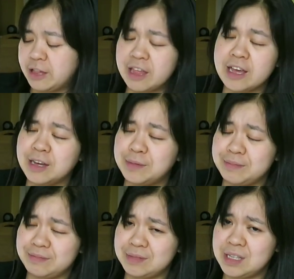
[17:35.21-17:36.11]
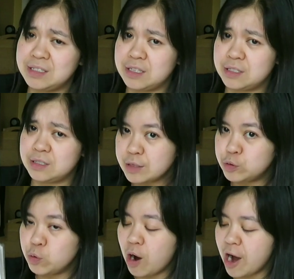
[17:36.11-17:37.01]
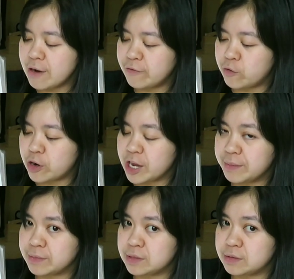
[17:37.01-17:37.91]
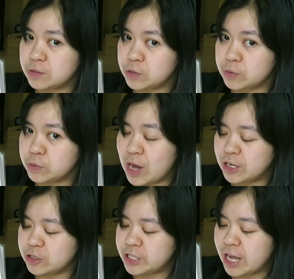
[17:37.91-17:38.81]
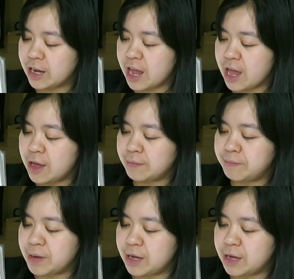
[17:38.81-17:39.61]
I think this is too hard for him to understand yet,